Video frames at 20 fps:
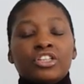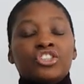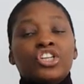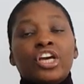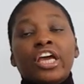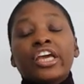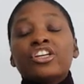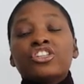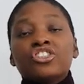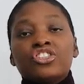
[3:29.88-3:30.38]

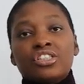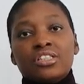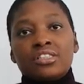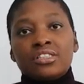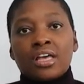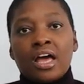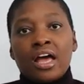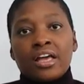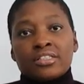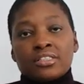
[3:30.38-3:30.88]
change
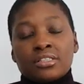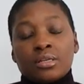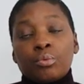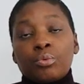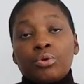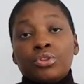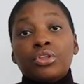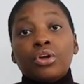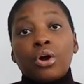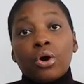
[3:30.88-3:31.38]
this answer
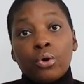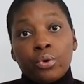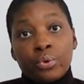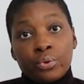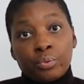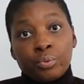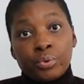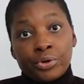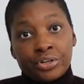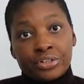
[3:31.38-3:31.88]
with your
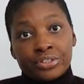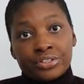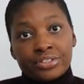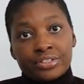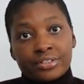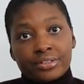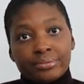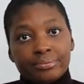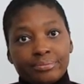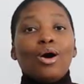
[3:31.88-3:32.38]
own
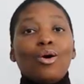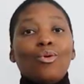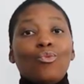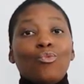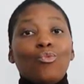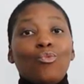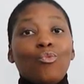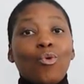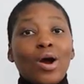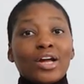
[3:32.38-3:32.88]
words
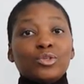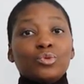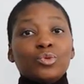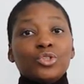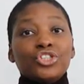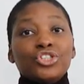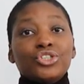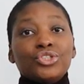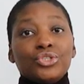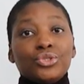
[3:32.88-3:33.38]
what
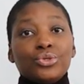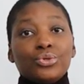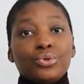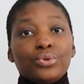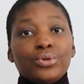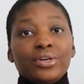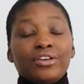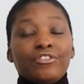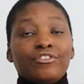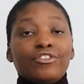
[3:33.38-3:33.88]
would you
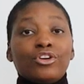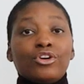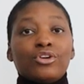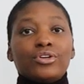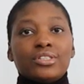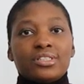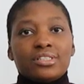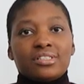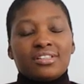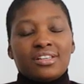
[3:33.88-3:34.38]
do if you
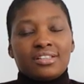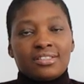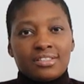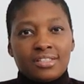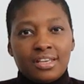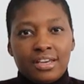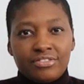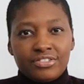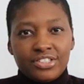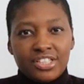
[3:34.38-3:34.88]
noticed a
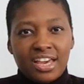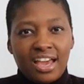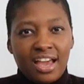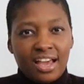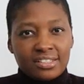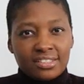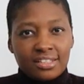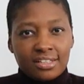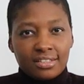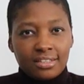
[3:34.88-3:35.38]
safety
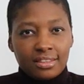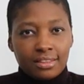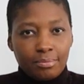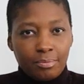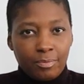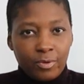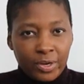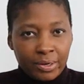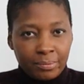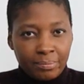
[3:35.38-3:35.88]
hazard in the
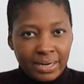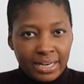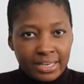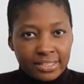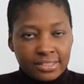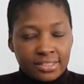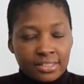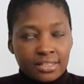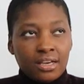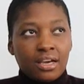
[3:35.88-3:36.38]

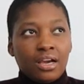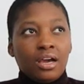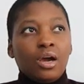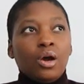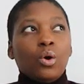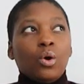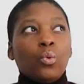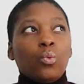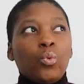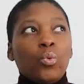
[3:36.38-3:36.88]
workplace?
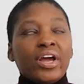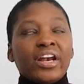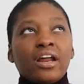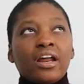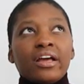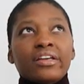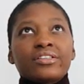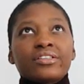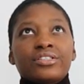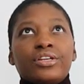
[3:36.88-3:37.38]
When
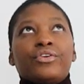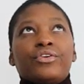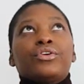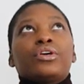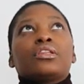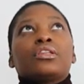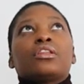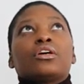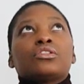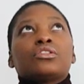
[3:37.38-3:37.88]

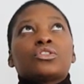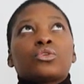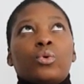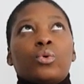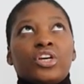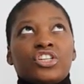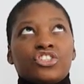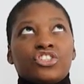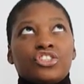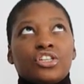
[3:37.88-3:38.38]
answering this
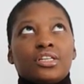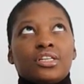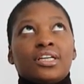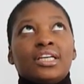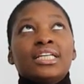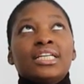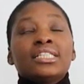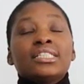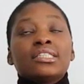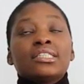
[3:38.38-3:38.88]

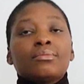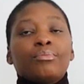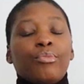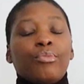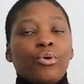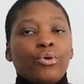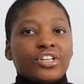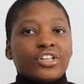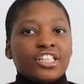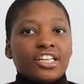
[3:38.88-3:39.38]
question, it is
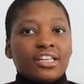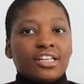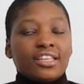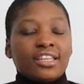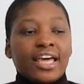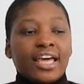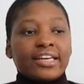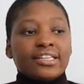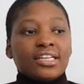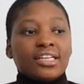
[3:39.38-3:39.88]

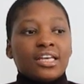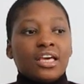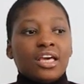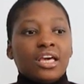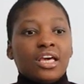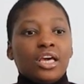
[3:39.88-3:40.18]
important that